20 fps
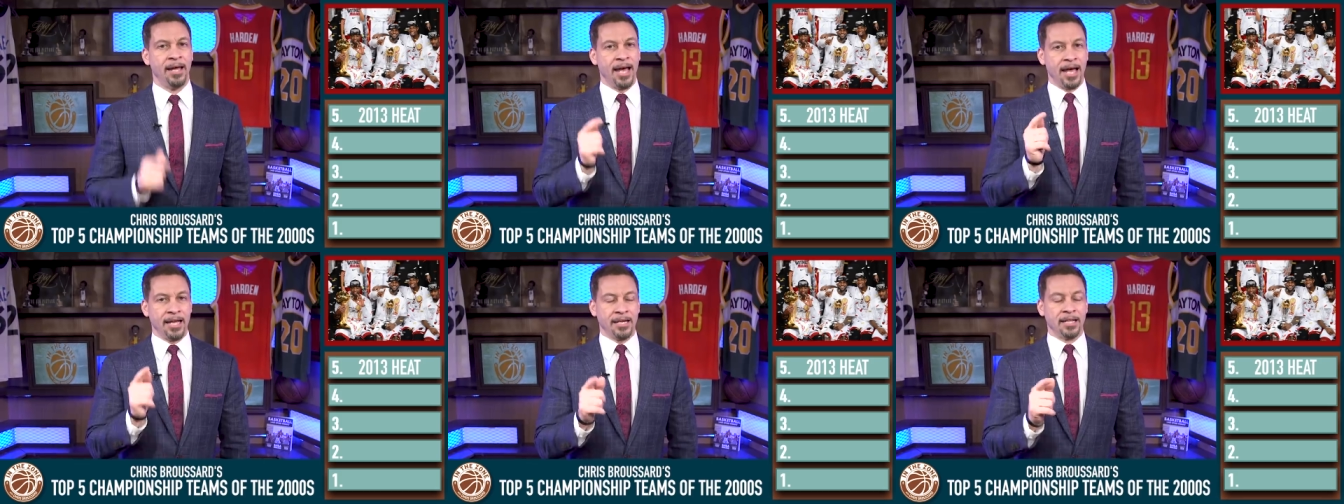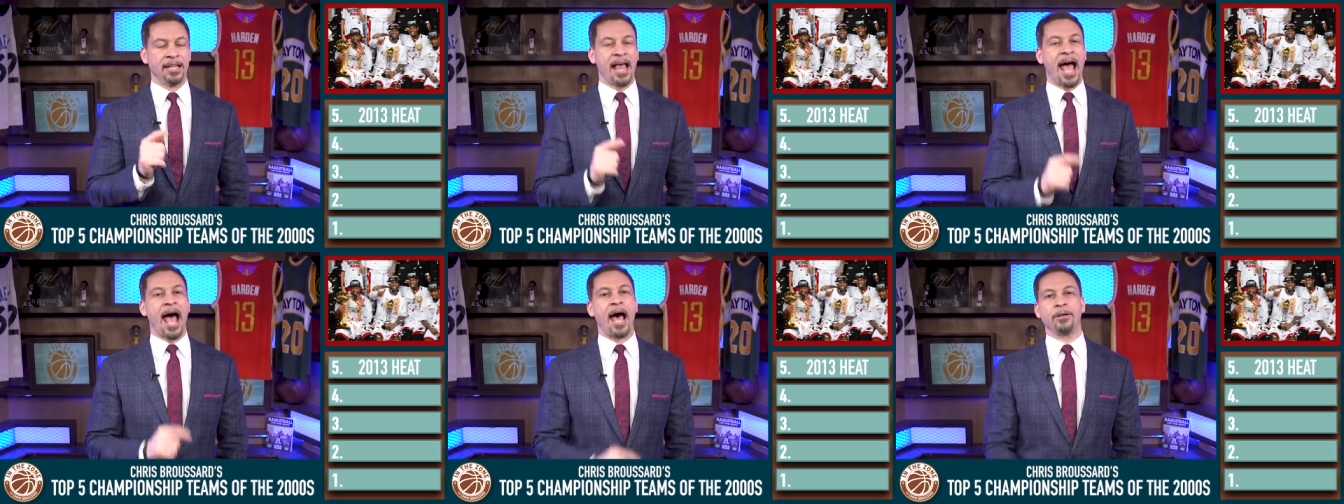and
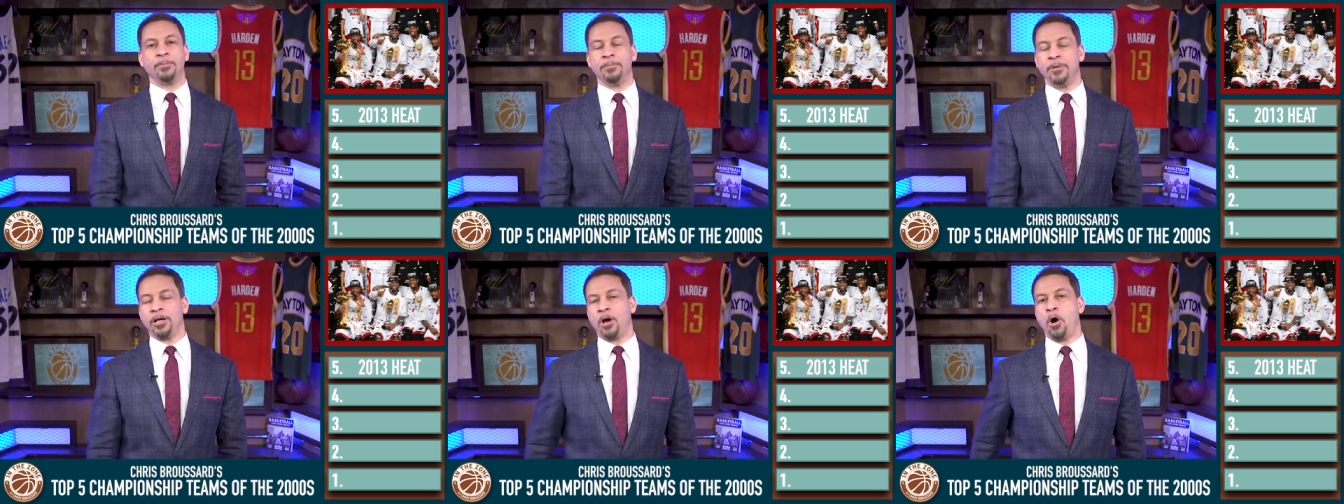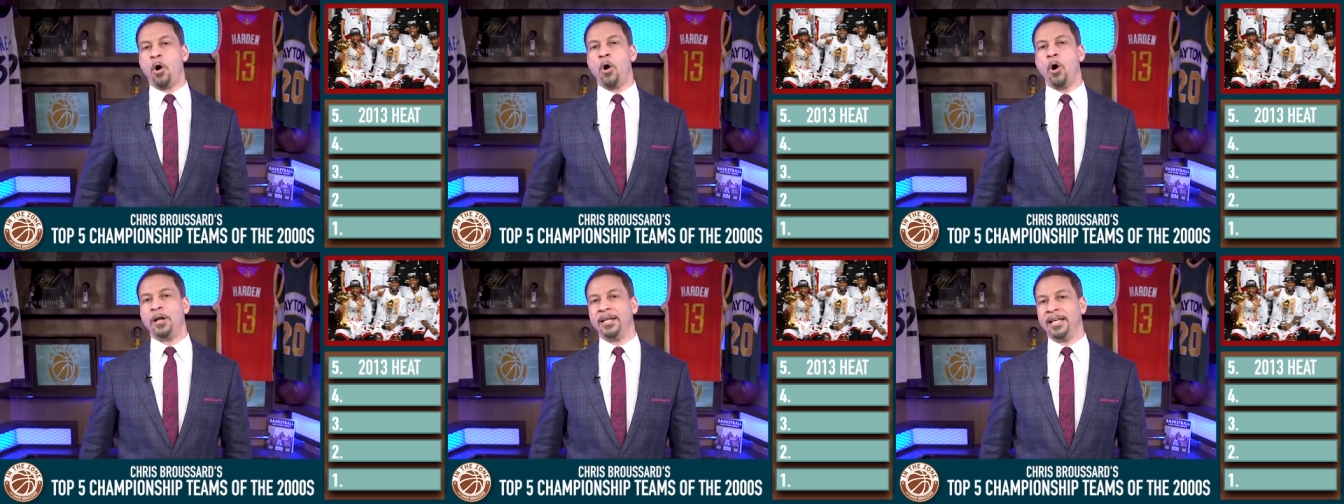allowed them to
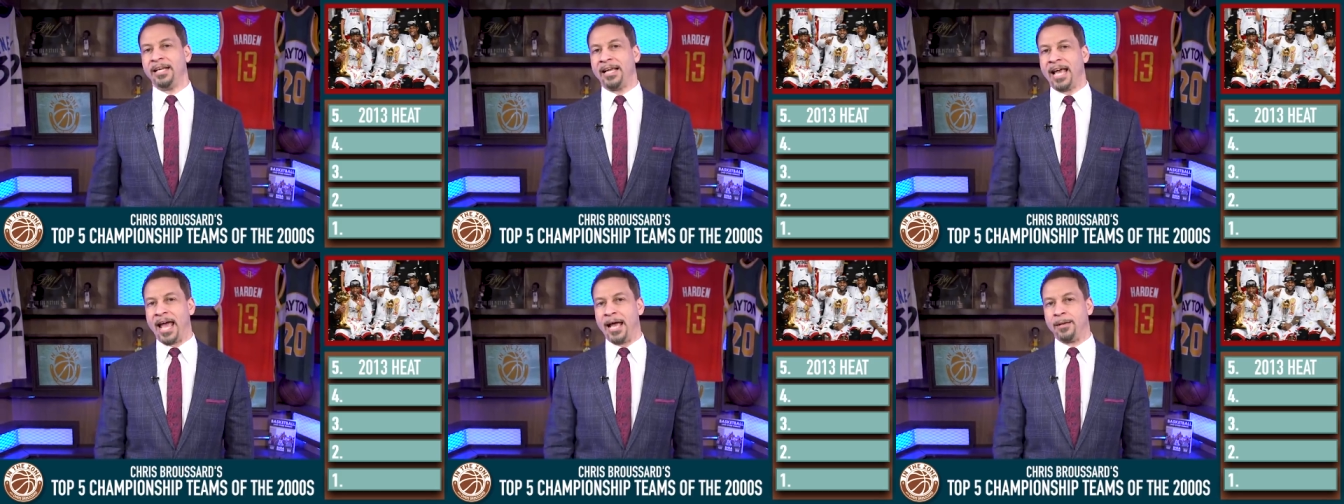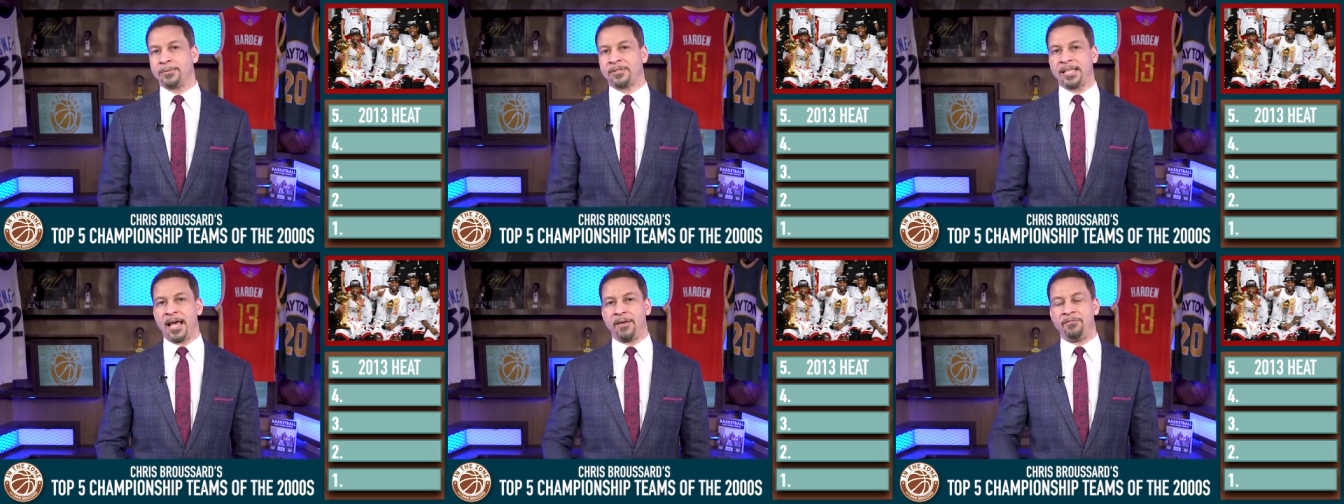go on in
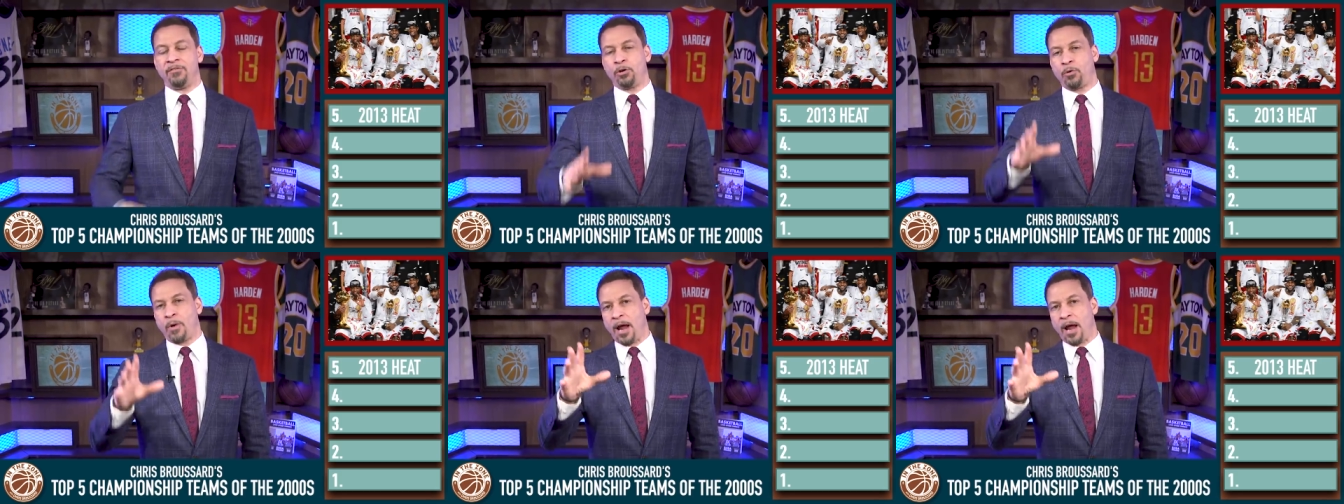game seven.